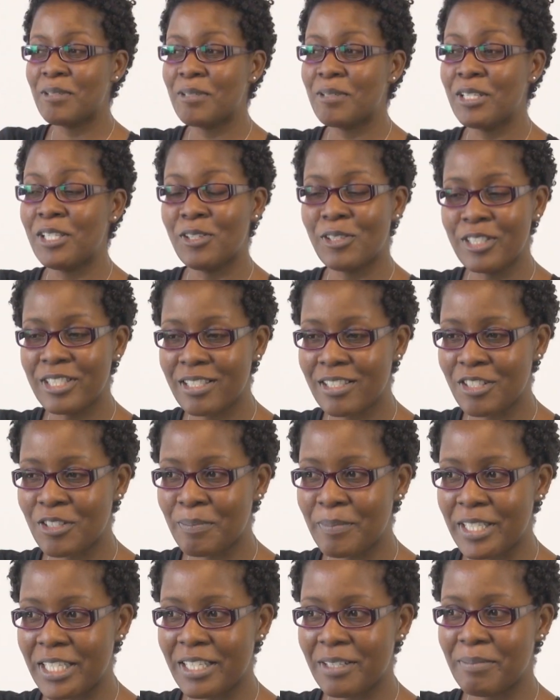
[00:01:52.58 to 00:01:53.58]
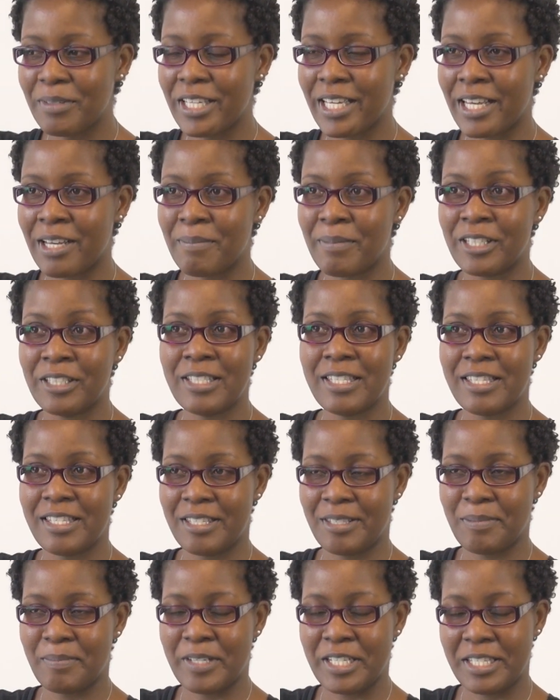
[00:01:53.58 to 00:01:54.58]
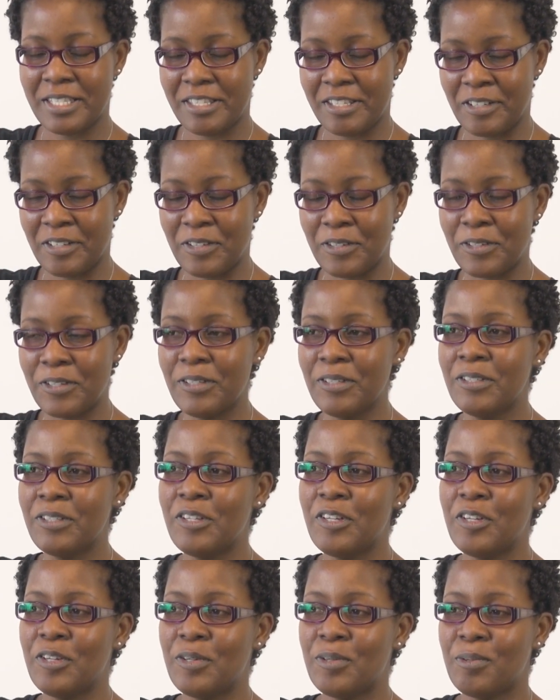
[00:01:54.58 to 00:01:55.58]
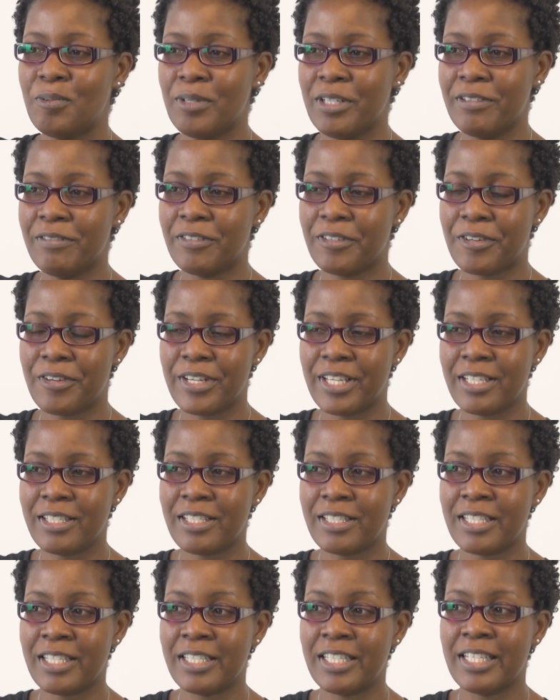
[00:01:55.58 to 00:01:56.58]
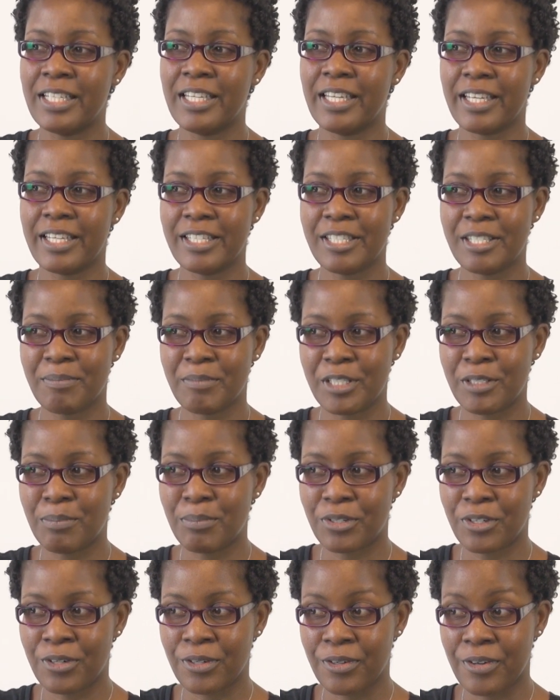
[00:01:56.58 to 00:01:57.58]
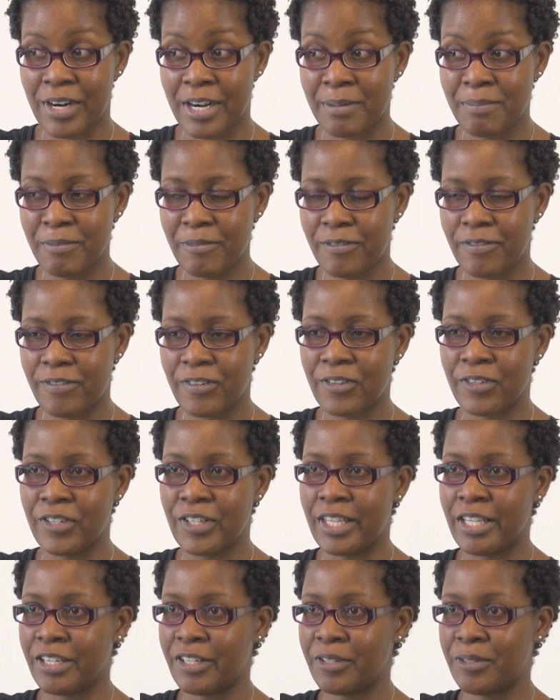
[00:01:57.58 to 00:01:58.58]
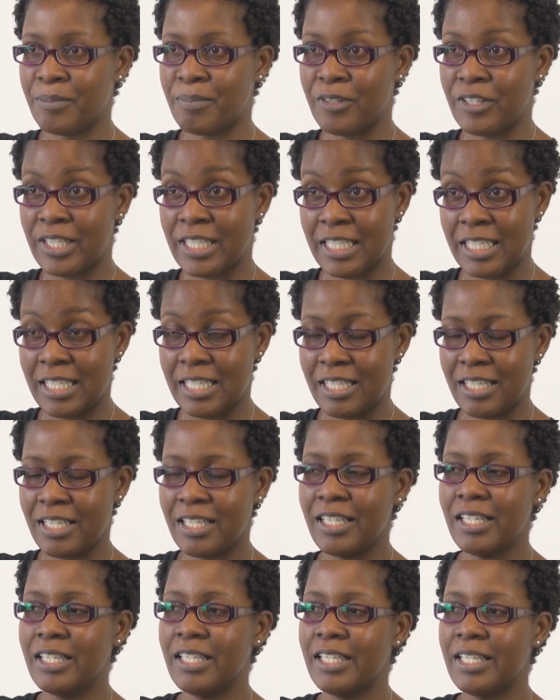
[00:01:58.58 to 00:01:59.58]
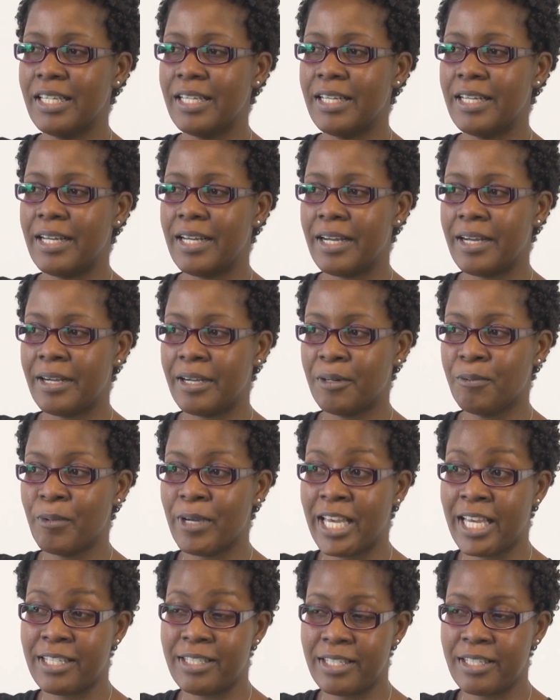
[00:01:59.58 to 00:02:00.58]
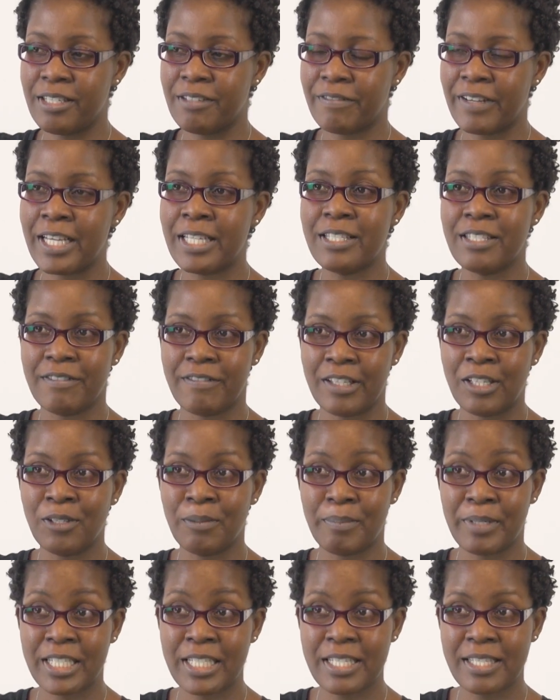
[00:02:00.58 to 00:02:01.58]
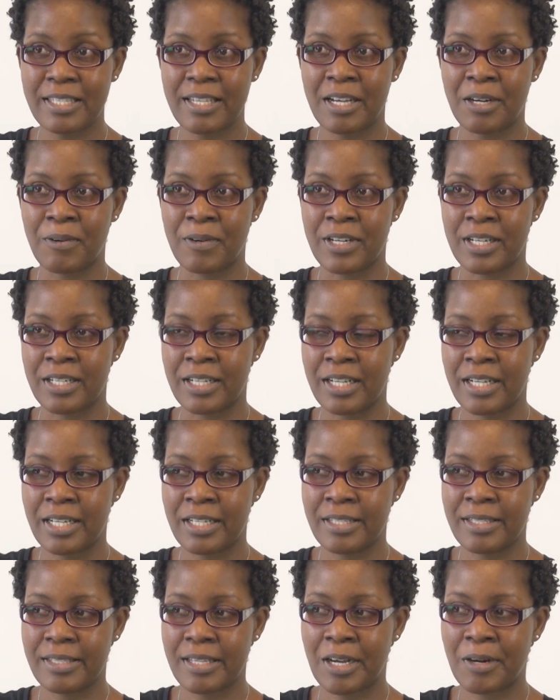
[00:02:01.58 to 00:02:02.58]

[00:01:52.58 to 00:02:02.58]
We launched the Open API about 6 months ago. We've created an engagement program for the community. We identified developers as